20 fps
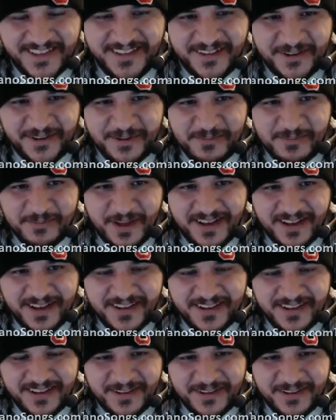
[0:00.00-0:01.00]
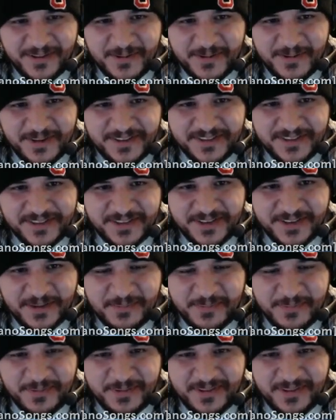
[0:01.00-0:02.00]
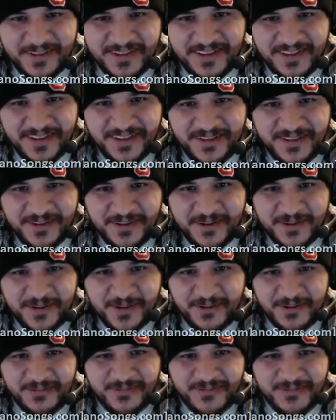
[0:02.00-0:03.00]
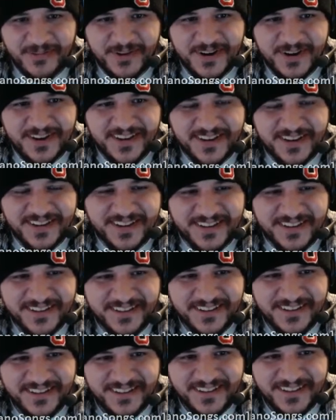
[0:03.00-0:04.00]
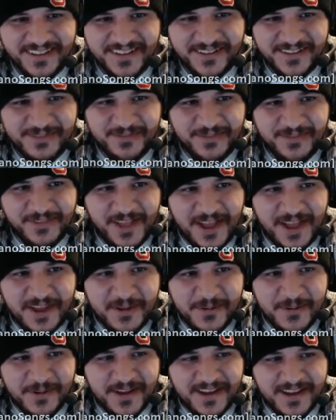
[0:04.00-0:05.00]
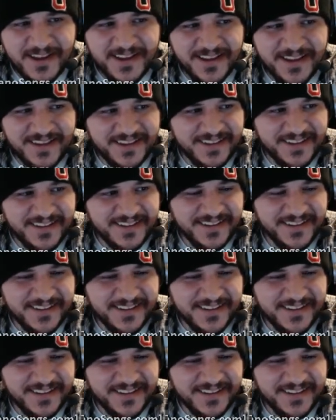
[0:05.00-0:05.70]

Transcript: Goodbye, Gilly 1 ship. You're free. Fly away.